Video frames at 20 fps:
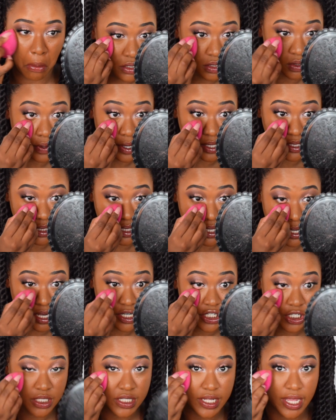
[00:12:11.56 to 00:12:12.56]
So I didn't
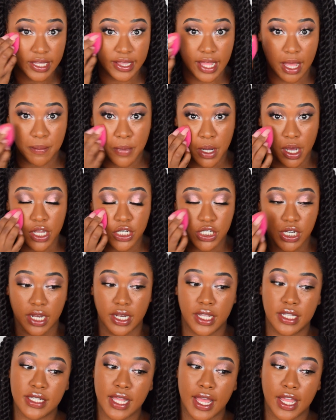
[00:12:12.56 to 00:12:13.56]
actually take that much
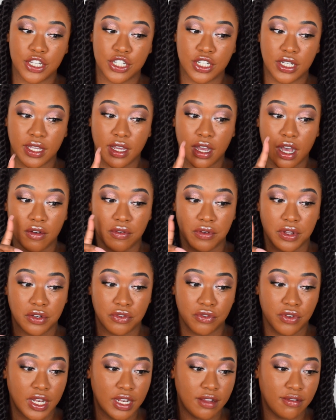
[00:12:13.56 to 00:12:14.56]
and it's actually covered
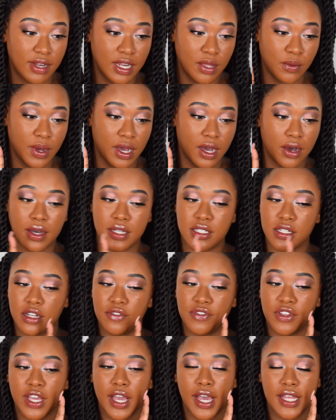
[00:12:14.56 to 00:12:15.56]
really, really well. I don't
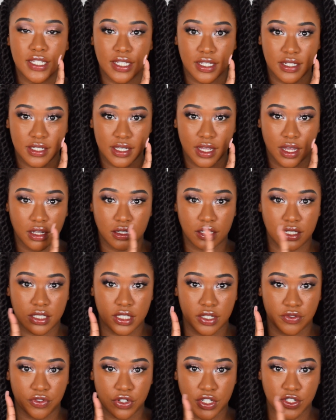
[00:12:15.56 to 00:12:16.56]
know if you guys can tell the
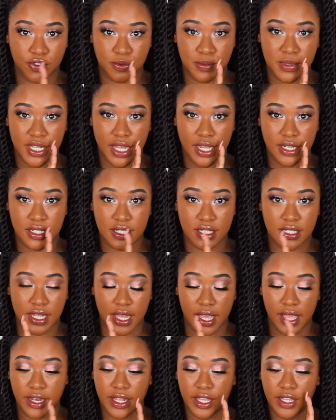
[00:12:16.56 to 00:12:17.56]
difference from side to
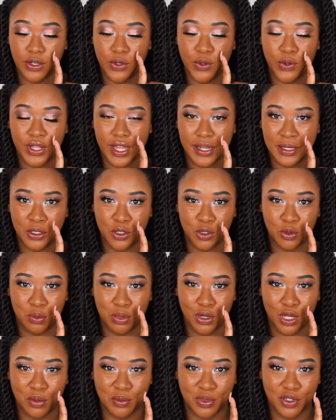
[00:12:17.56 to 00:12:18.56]
side. Ignore that little
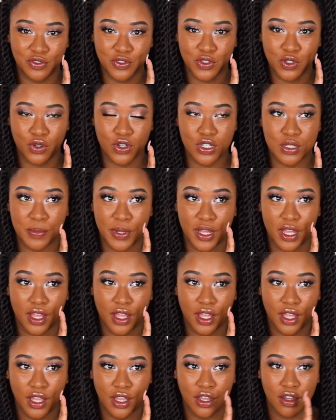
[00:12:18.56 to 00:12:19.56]
blob, of course,
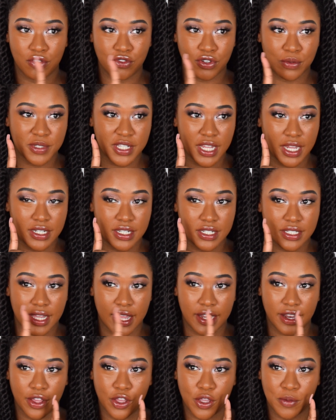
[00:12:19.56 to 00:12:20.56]
but from side to
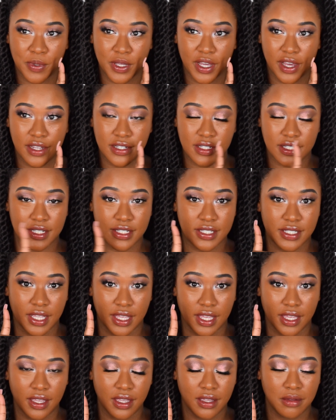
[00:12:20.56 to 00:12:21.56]
side, I hope you guys can
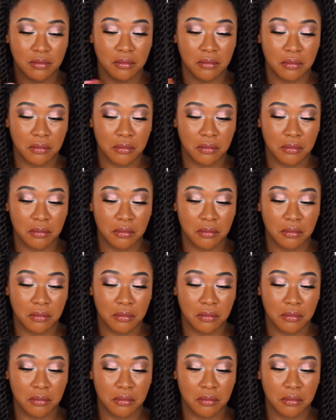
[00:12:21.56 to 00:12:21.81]
see